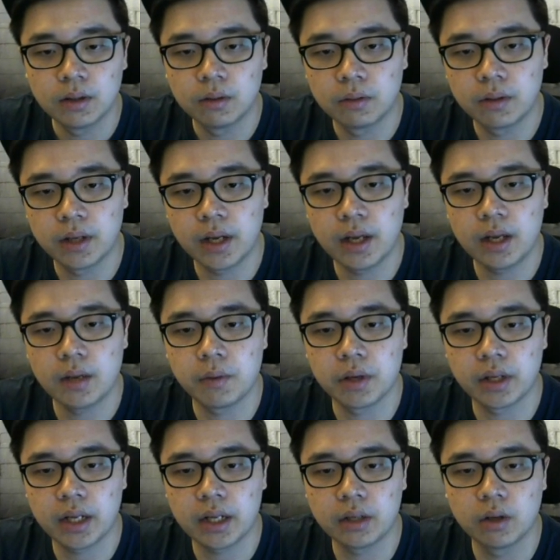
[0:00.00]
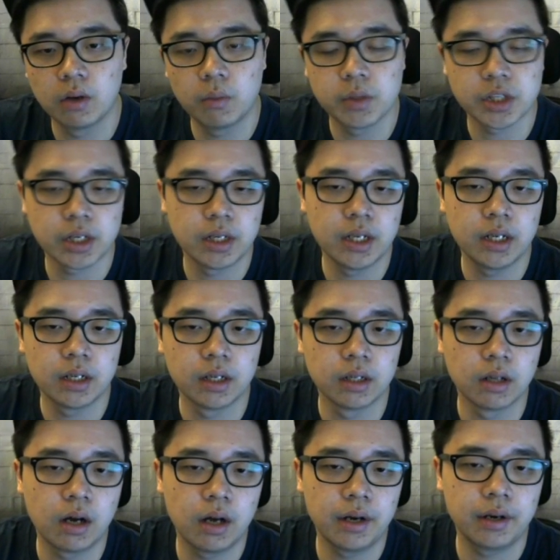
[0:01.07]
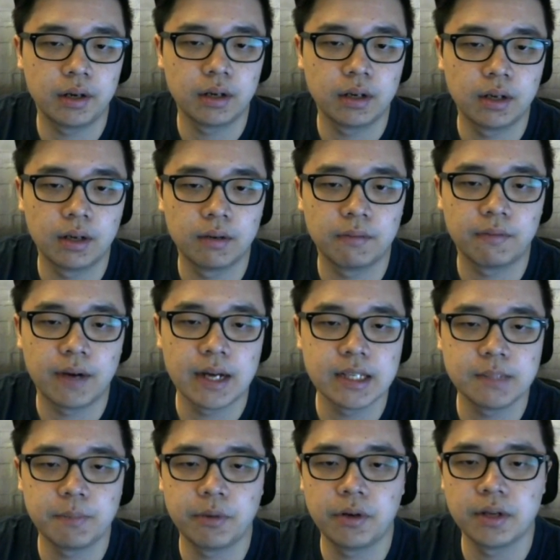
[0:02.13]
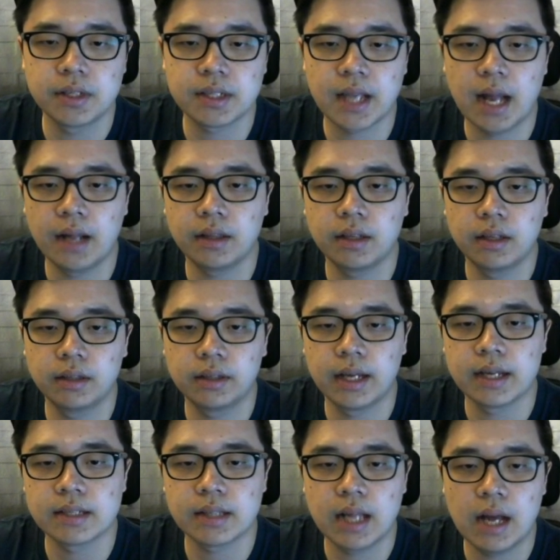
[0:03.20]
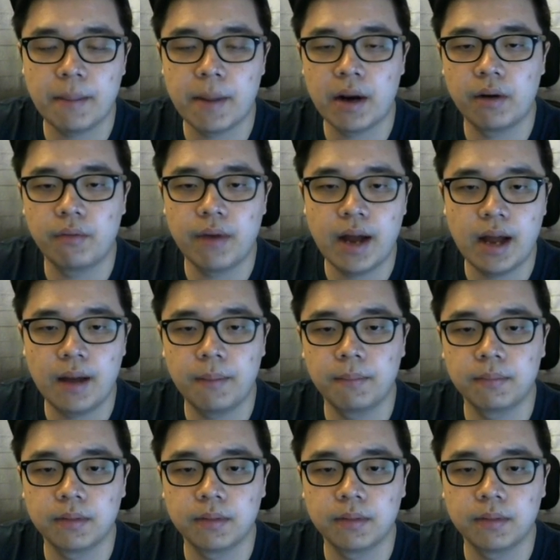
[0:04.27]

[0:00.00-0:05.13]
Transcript: Okay, we're gonna get the gold, which I need a lot. Fire Spirit, Skeleton, Tesla, Batarang,